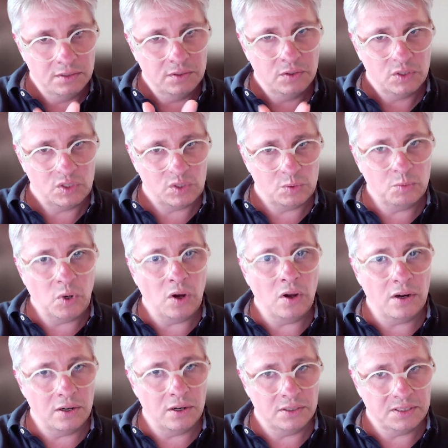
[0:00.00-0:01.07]

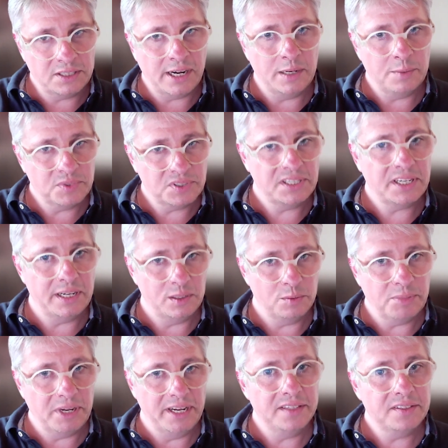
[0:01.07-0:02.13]
smaller time scale
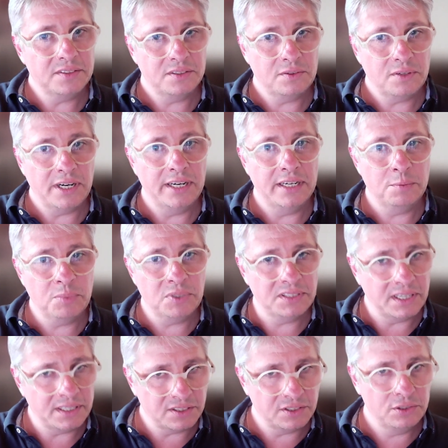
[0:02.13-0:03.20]
based, right? But
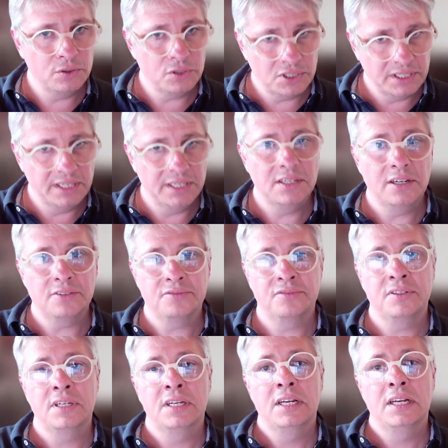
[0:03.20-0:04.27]
that's usually enough.
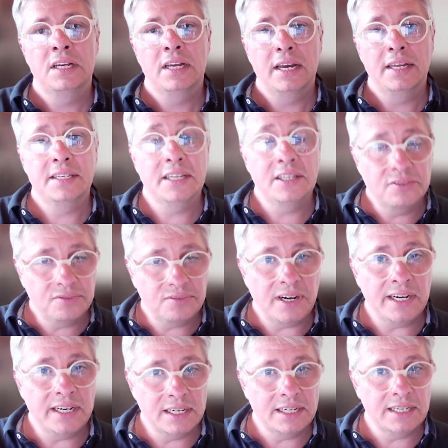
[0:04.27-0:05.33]
And then
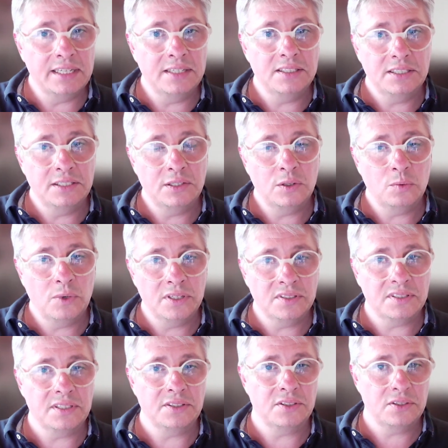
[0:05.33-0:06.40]
finally, once
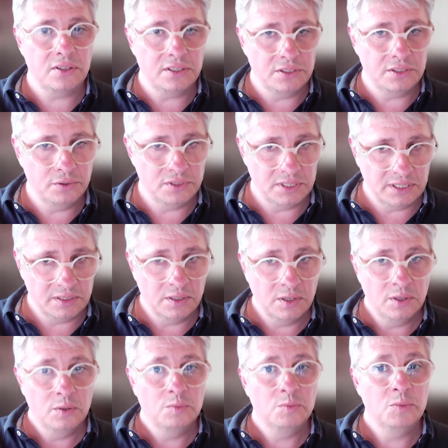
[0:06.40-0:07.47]
they start using
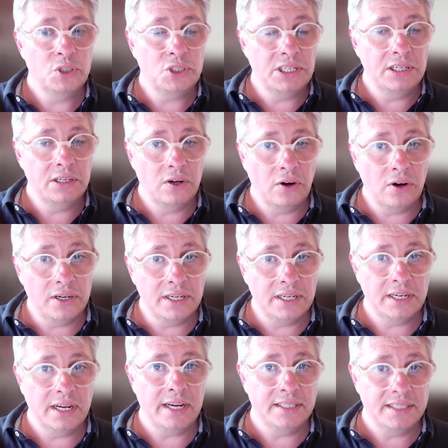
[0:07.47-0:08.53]
machine
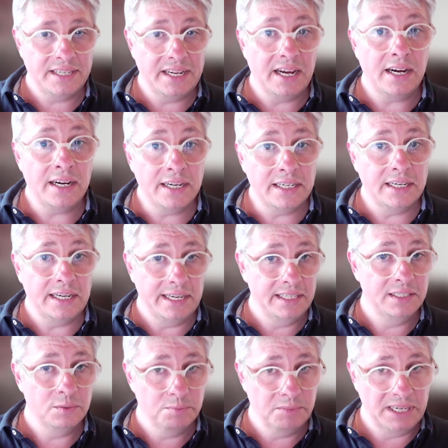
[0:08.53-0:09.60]
learning and AI
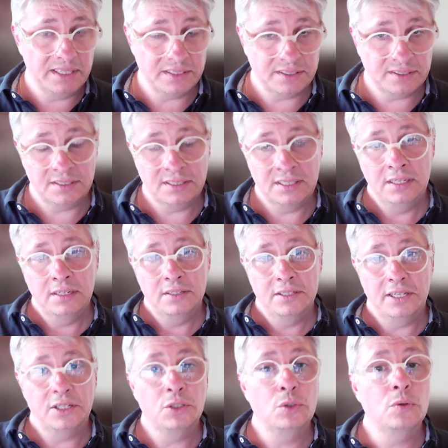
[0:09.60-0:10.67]
in the mix,
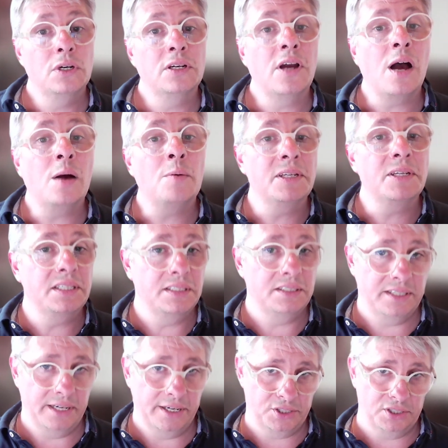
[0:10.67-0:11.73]
they can do anomaly
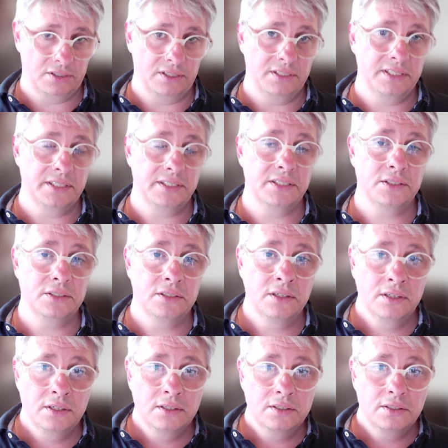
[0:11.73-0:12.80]
detection and they can,
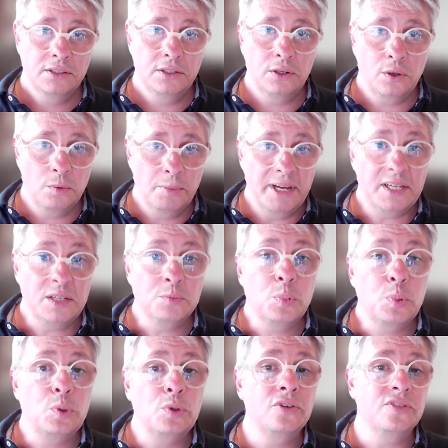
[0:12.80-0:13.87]
make
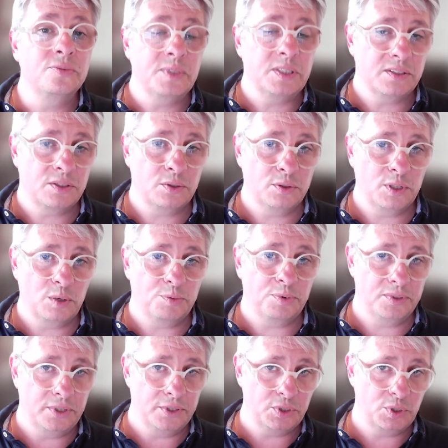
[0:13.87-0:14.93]
improvements to their
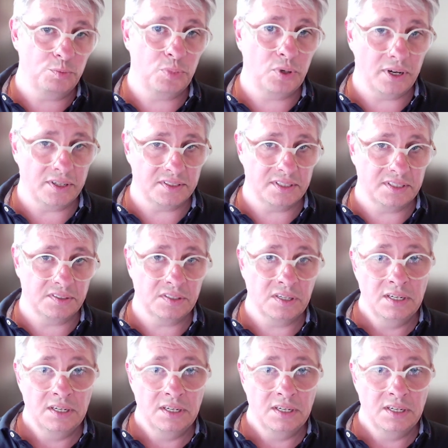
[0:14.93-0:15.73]
production process,